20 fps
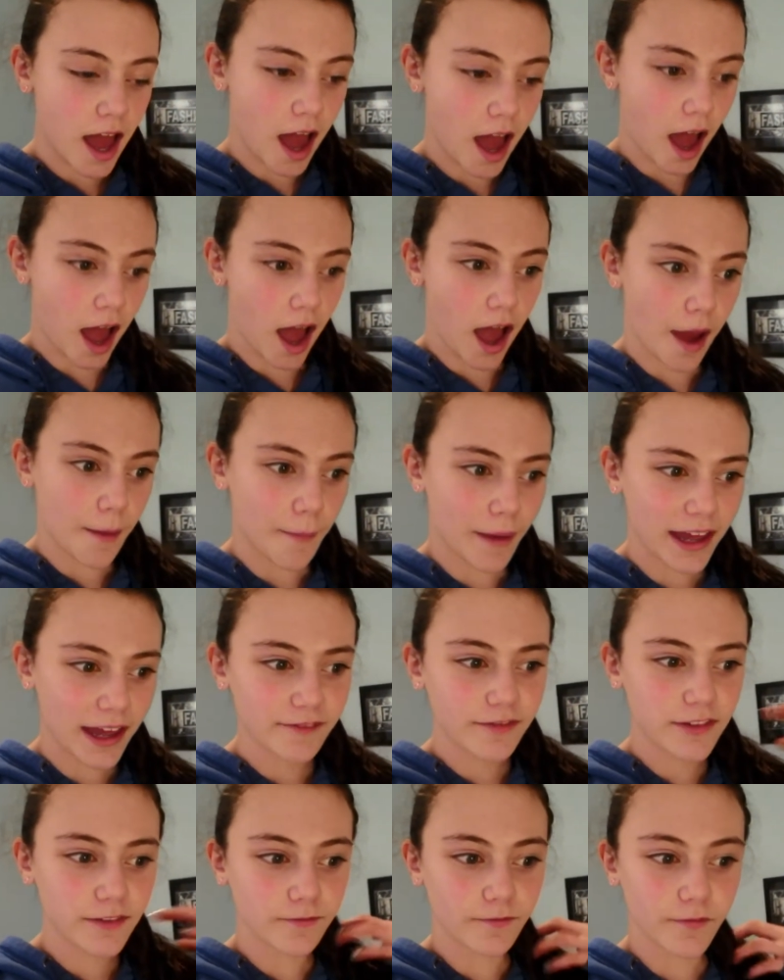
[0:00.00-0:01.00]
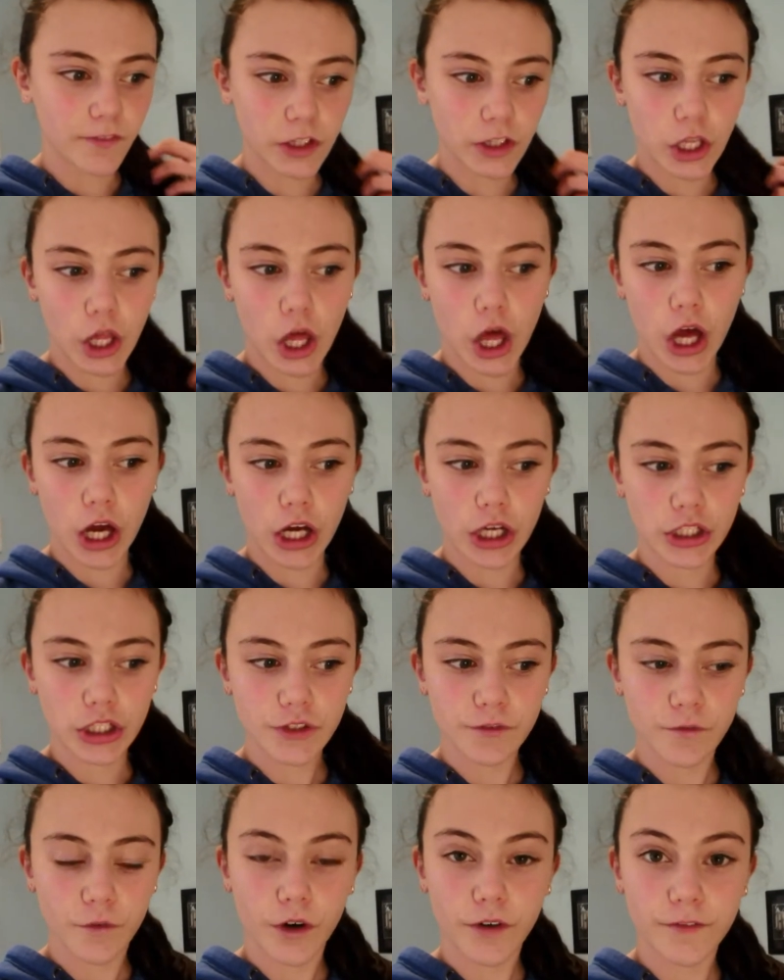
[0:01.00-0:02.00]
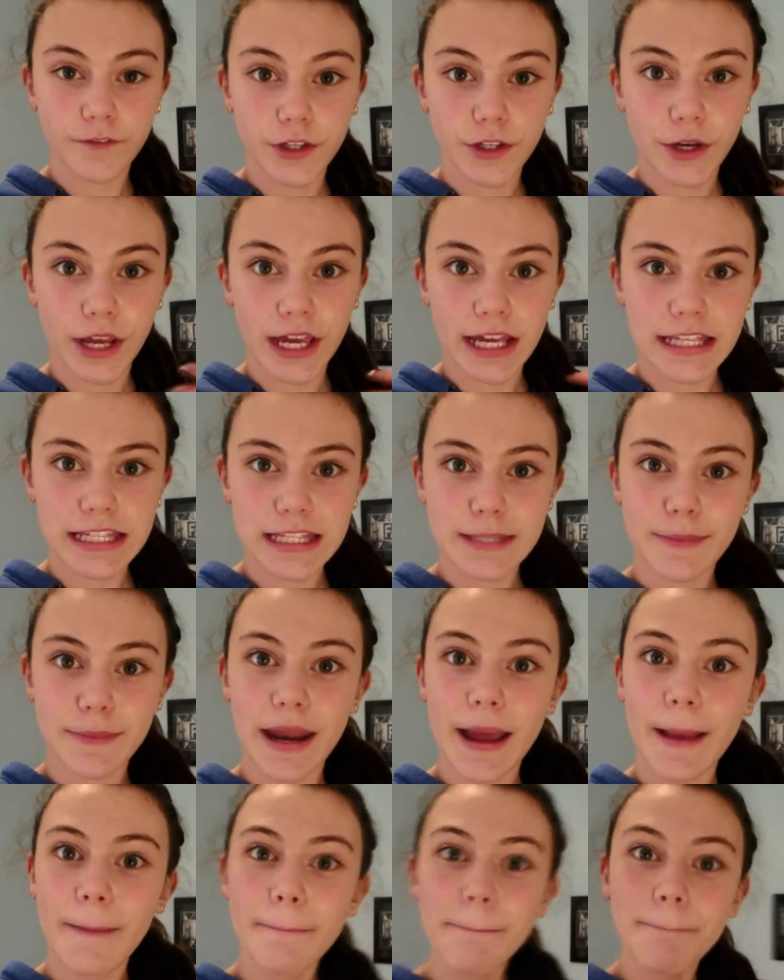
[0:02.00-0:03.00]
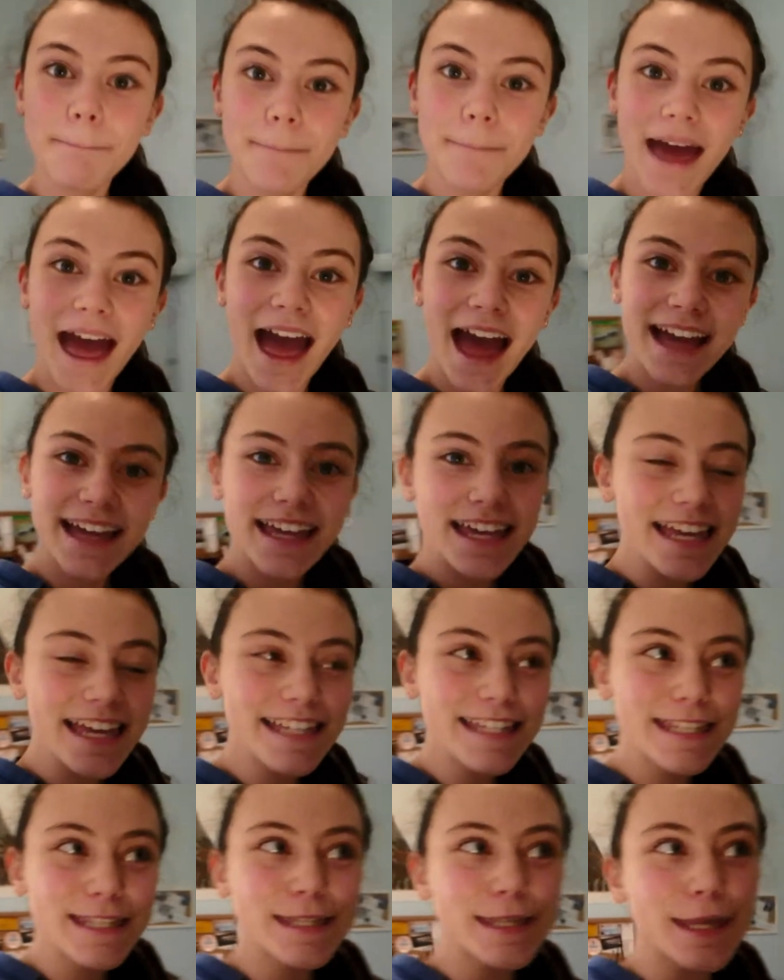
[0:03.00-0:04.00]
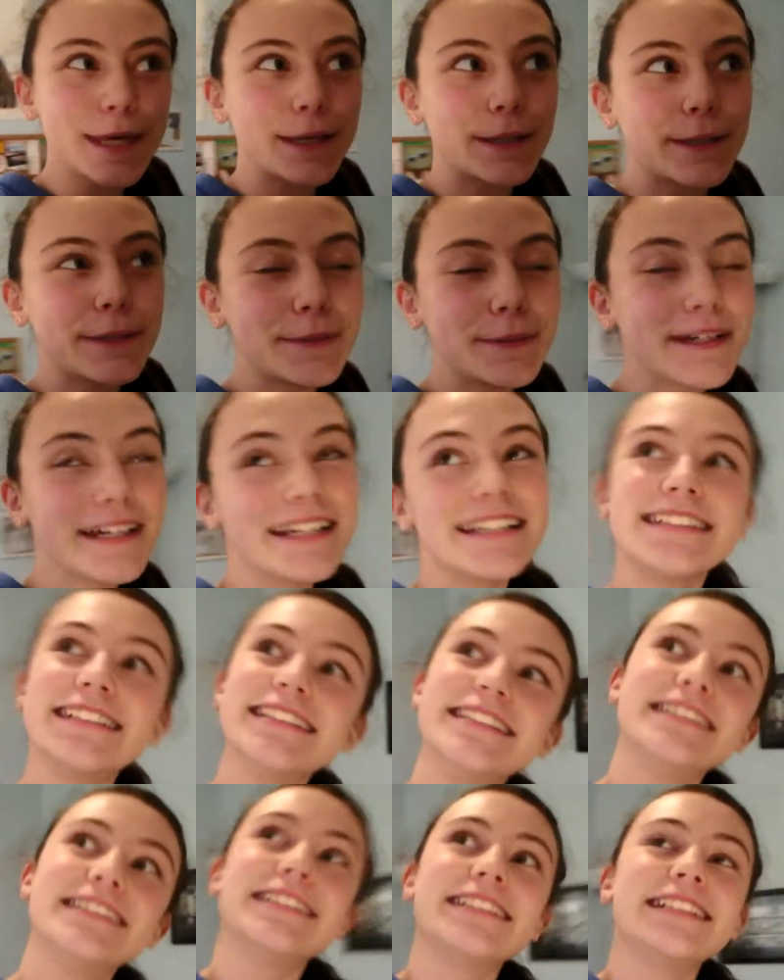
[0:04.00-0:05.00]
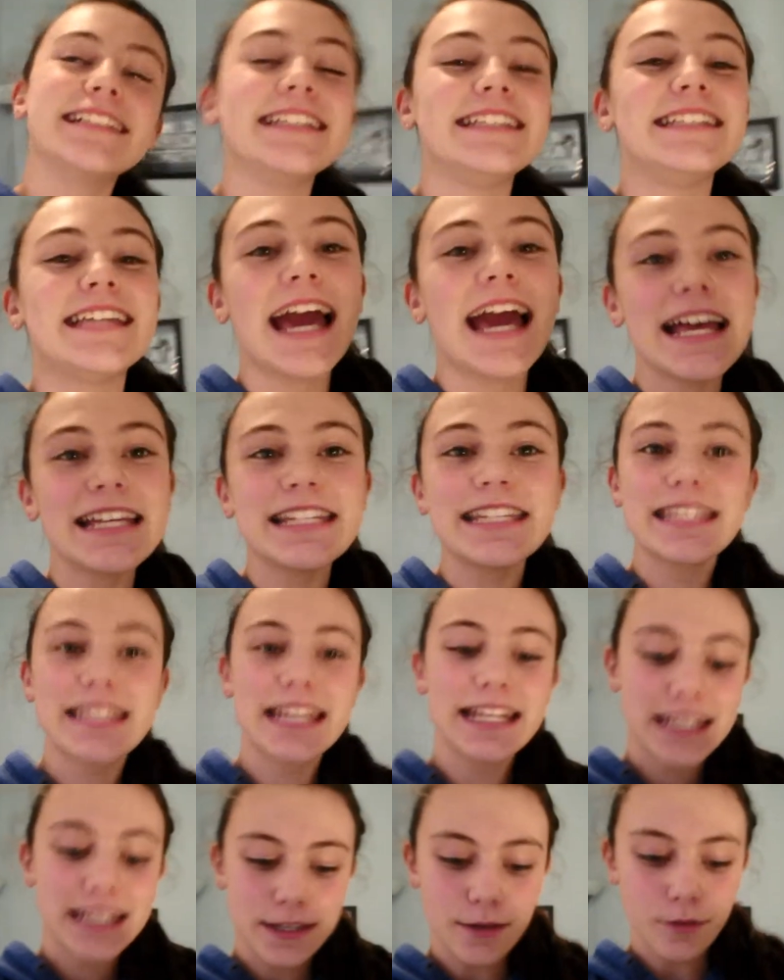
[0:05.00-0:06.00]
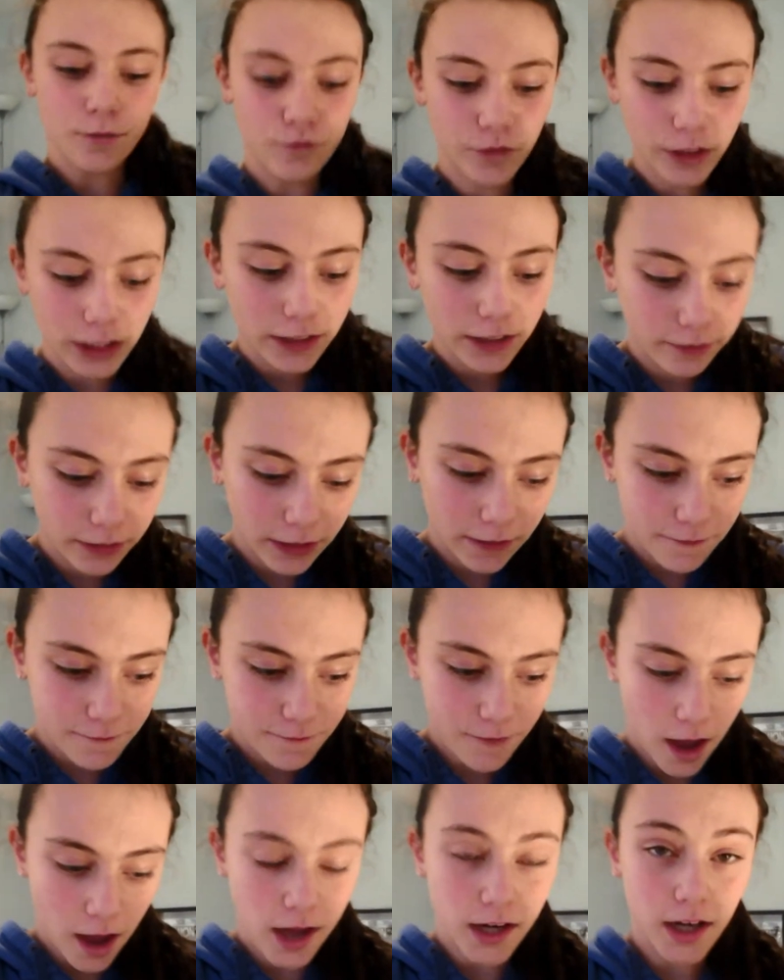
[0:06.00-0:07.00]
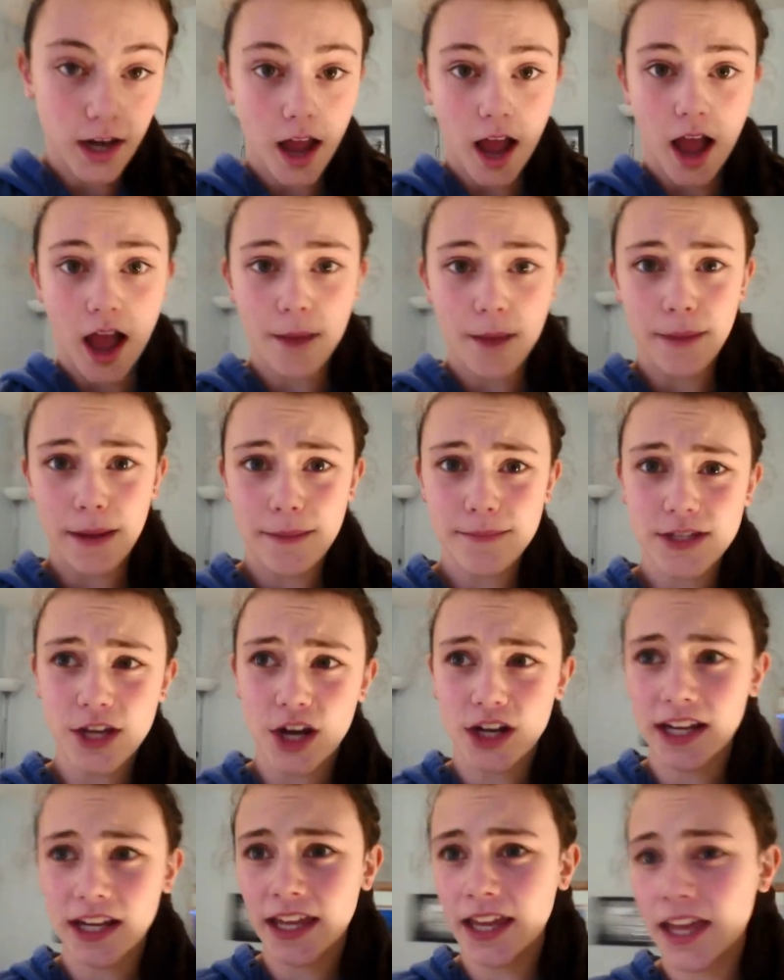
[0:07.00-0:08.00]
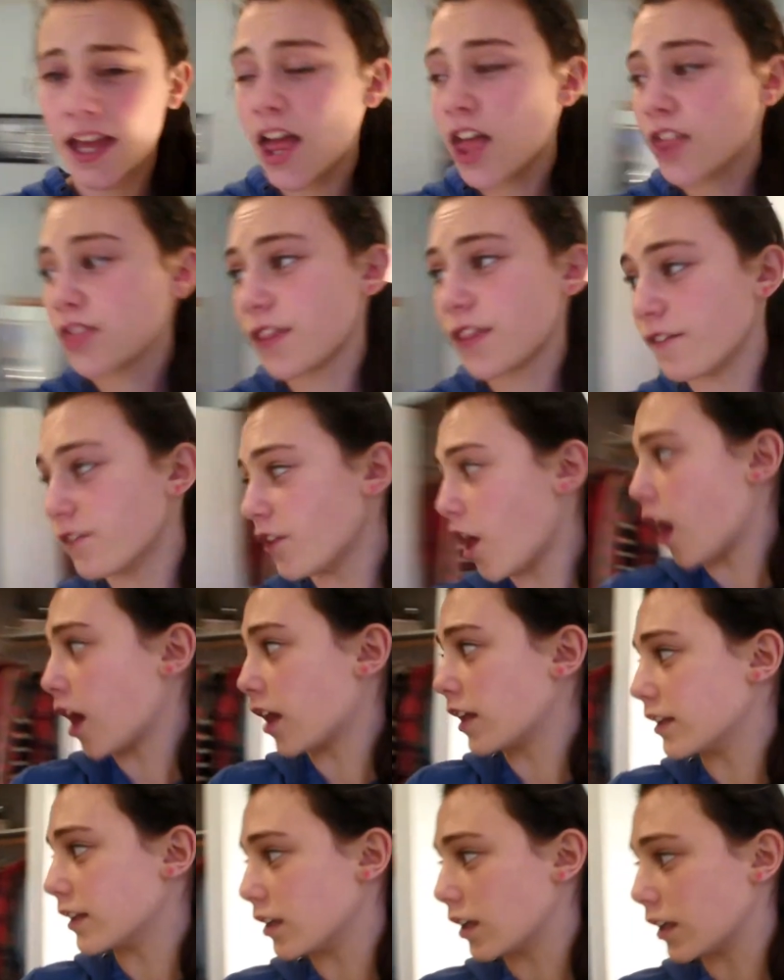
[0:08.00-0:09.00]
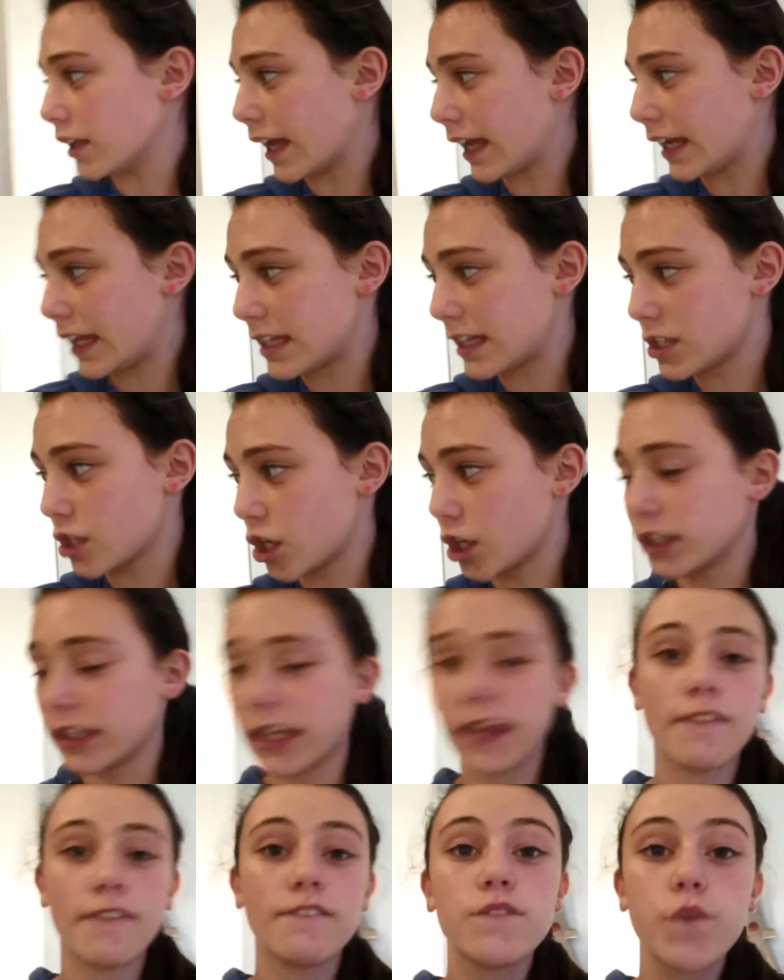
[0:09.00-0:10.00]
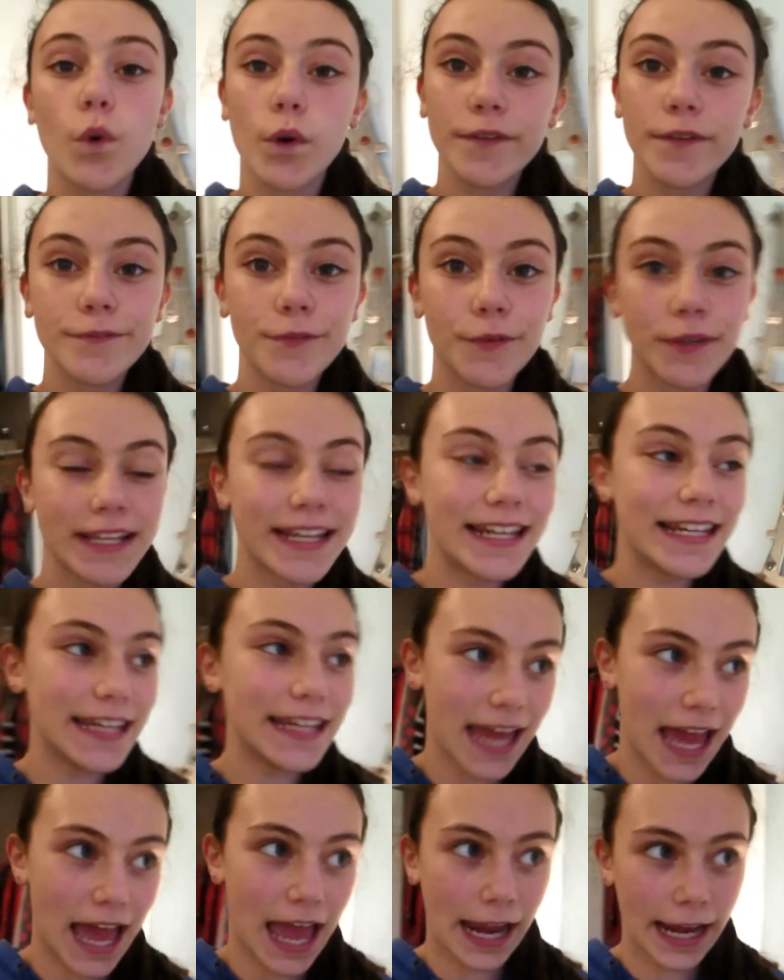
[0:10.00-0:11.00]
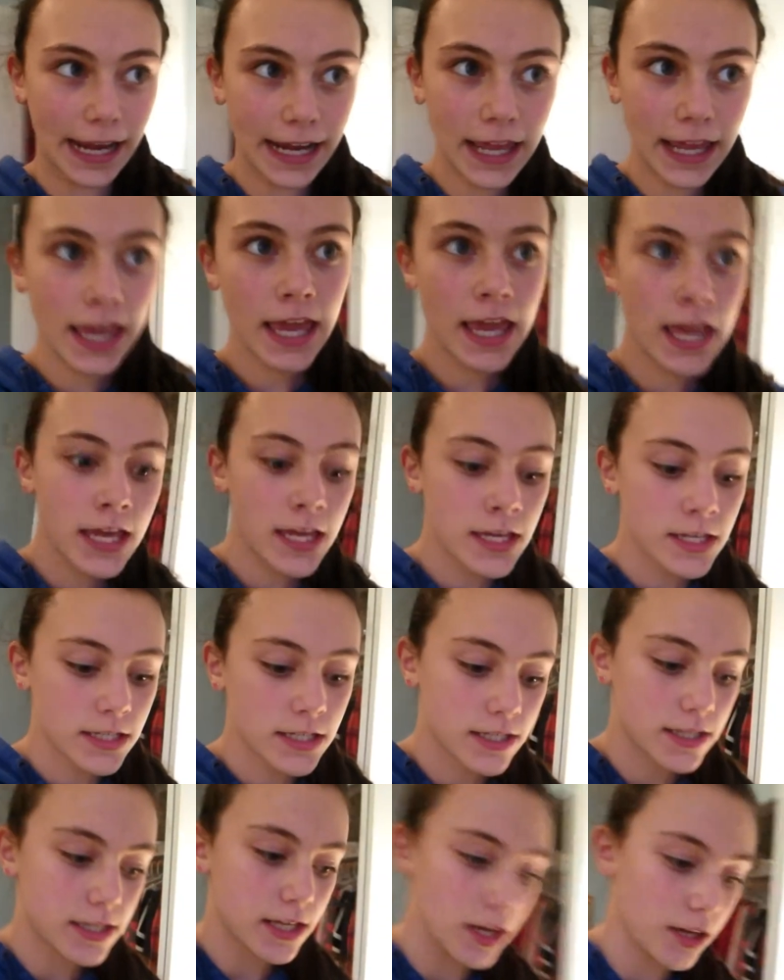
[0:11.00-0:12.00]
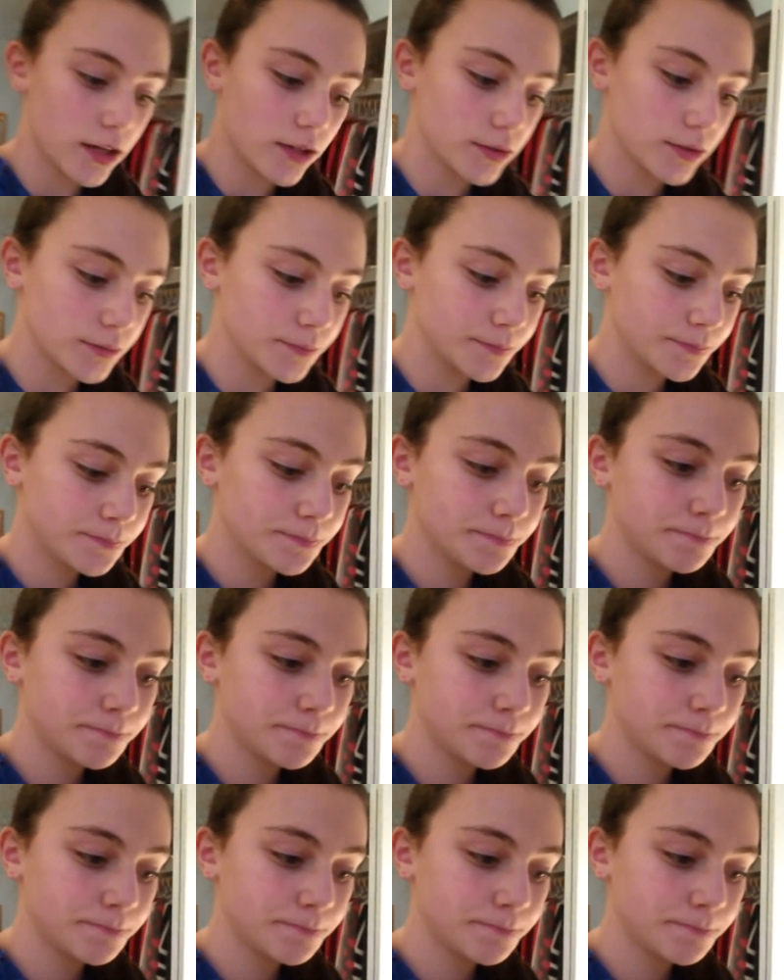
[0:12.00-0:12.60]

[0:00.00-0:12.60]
um, I haven't vlogged for a few days, but I'm back, so yes, it's really, really fun. Um, I'm starting the vlog a little late. It's currently 4.49, so